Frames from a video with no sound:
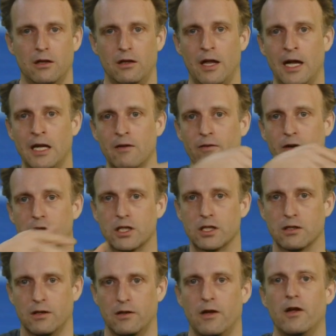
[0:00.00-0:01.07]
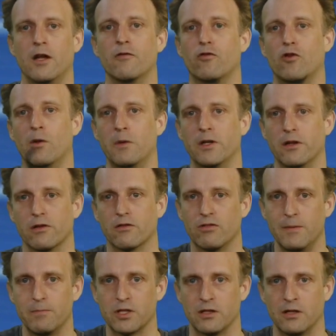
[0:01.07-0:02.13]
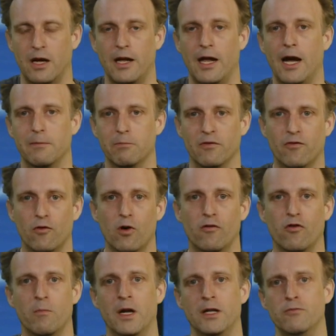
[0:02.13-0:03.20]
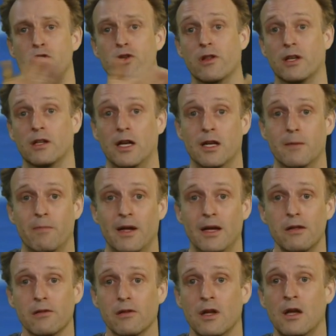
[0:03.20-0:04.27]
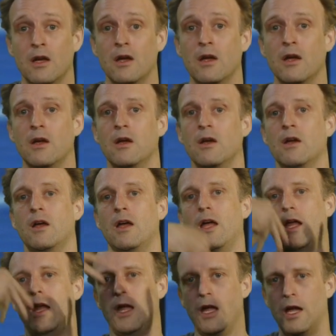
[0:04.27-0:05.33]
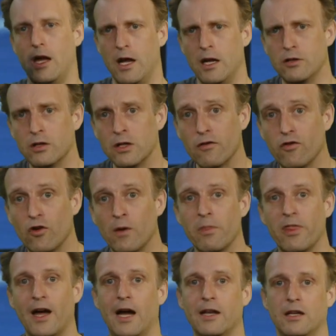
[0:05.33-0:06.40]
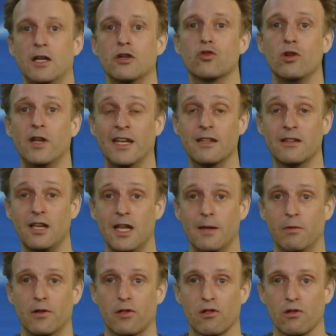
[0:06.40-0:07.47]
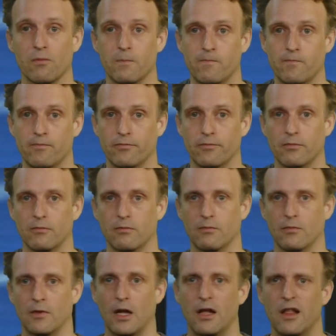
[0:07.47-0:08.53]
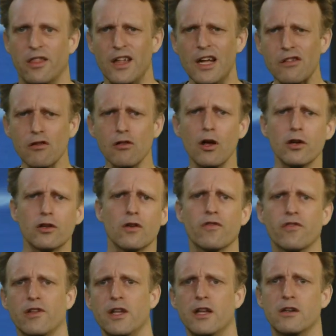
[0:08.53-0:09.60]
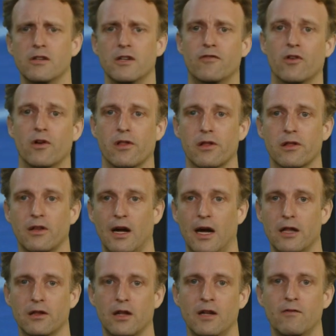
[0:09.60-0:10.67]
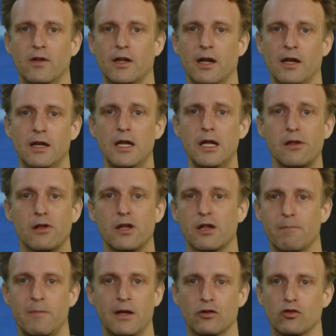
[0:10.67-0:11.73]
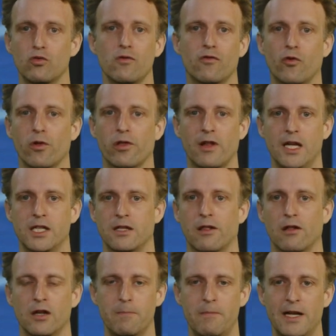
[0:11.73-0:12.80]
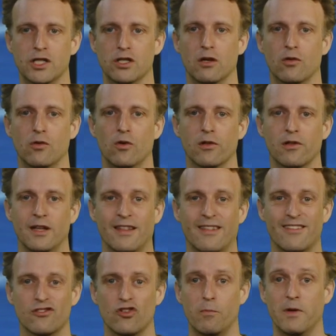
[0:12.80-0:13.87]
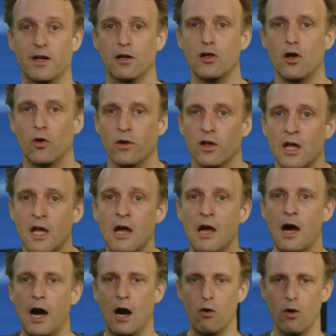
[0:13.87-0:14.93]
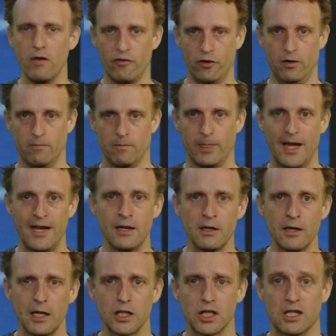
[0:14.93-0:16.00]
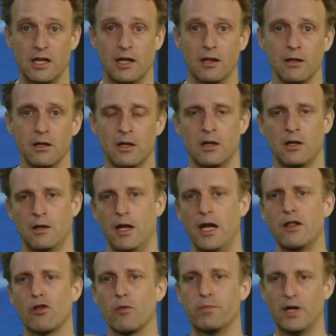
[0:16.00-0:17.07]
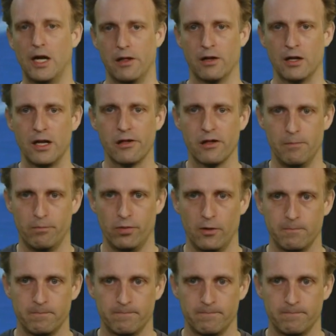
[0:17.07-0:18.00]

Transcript: language informal description I had before for my music database and transform that into linked tables. There's a lot of theory for this task, and we can easily spend 2 full sessions in a bachelor course in this topic alone. However, in a nutshell, it's surprisingly simple.